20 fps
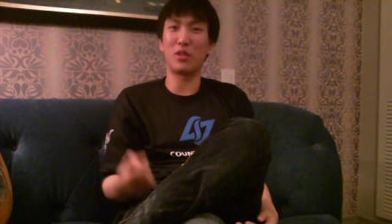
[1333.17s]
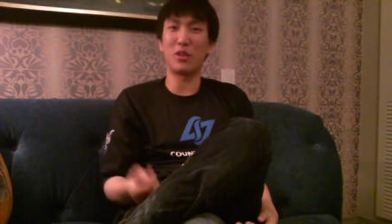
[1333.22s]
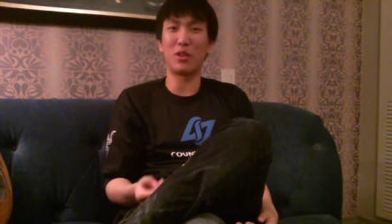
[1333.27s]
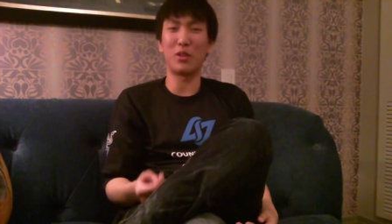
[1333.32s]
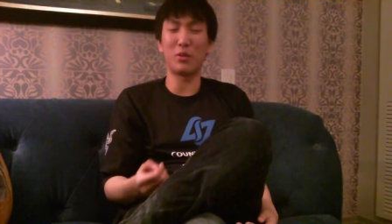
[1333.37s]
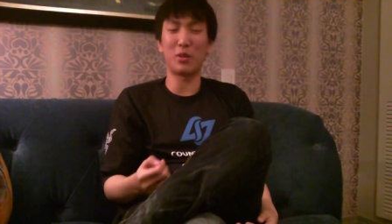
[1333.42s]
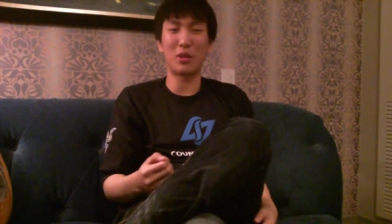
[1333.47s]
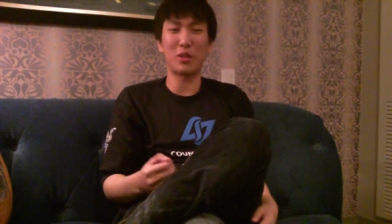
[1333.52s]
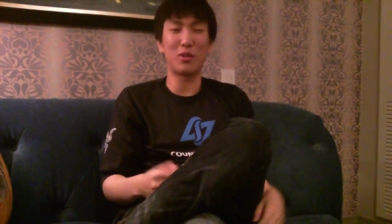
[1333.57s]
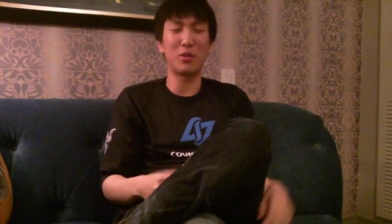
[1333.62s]
You
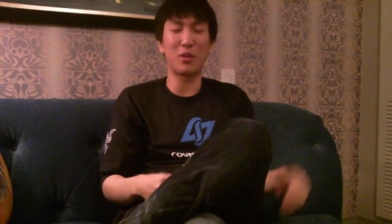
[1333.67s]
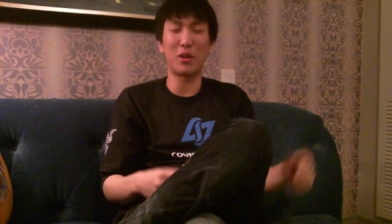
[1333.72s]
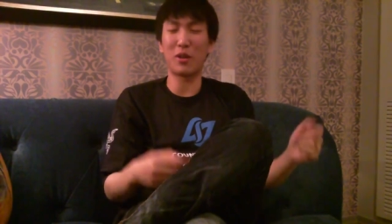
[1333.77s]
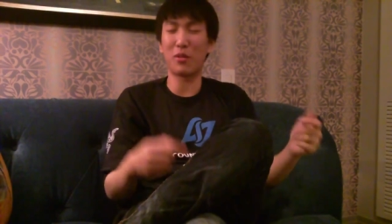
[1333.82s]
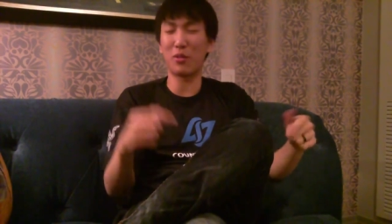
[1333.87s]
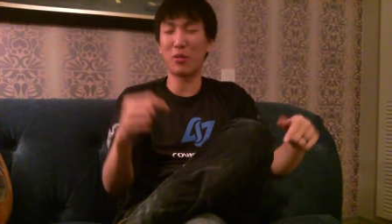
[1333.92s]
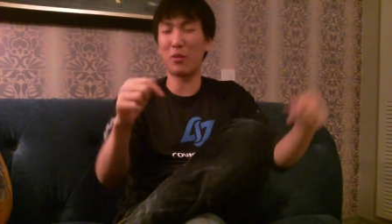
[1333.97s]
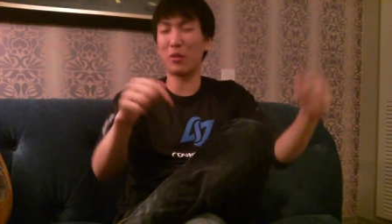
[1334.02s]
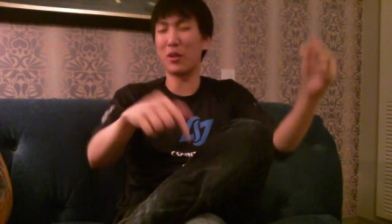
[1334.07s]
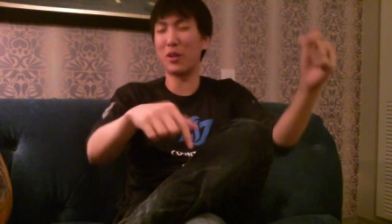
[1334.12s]
know, we can do
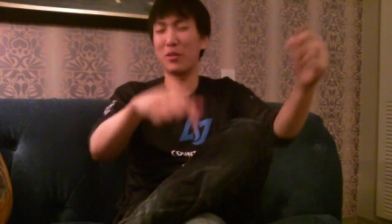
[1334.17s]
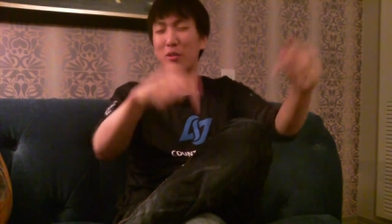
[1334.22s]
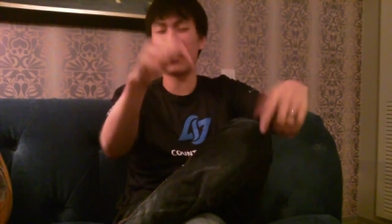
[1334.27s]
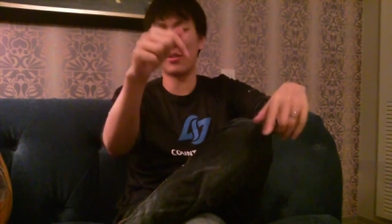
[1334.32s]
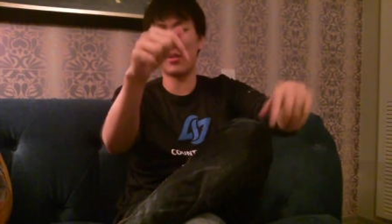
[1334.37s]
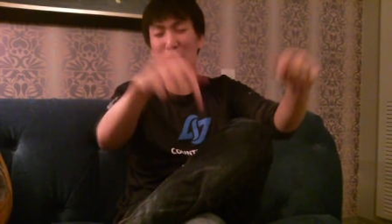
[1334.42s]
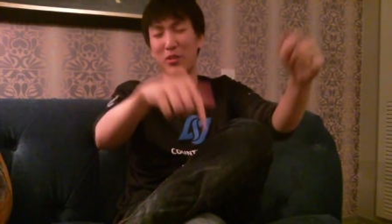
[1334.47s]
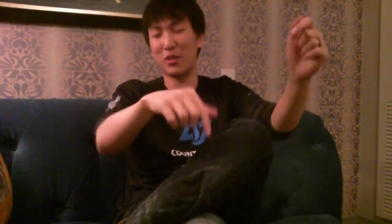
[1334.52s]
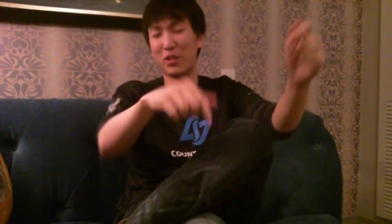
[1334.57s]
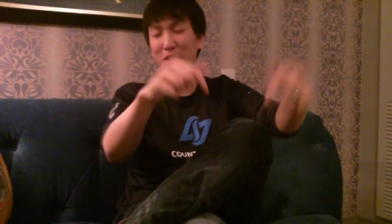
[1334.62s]
whatever we want. We
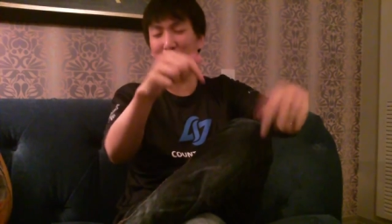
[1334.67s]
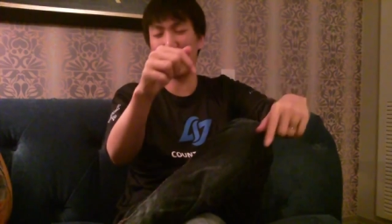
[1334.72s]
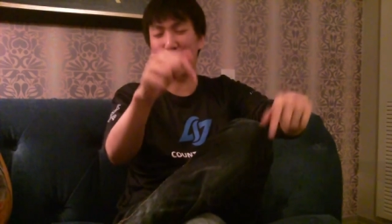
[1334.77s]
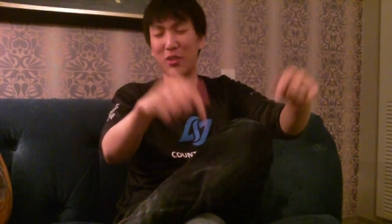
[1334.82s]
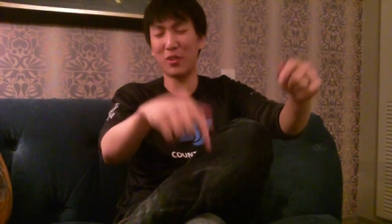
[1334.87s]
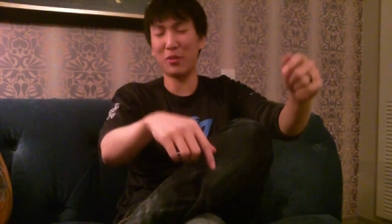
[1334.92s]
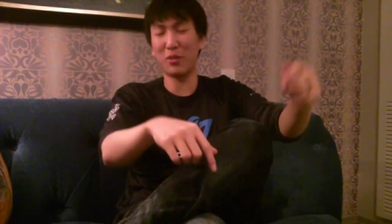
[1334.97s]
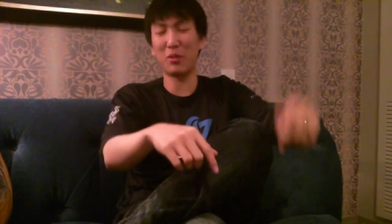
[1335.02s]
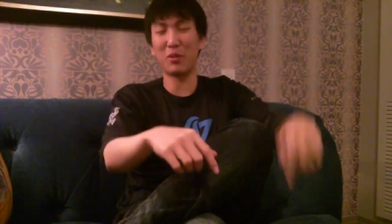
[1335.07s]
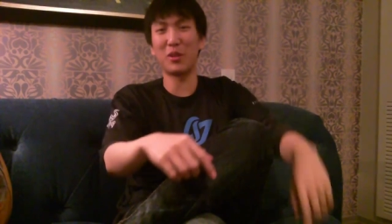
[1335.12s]
just
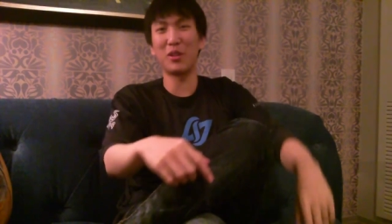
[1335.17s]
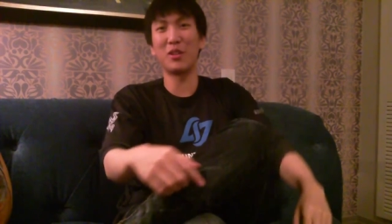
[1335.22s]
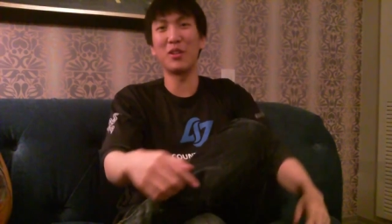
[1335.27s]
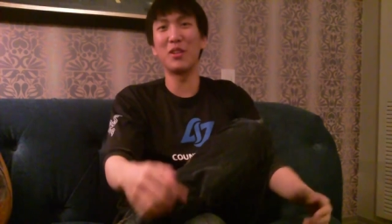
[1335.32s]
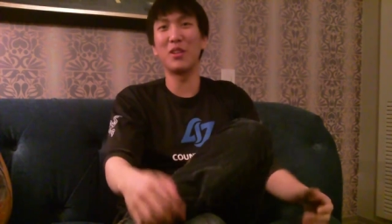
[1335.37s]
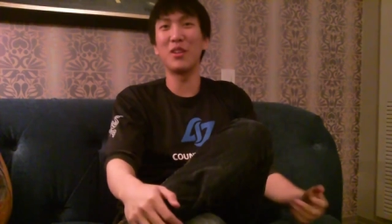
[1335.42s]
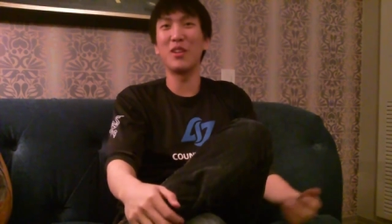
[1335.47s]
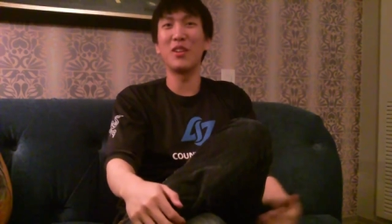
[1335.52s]
we win.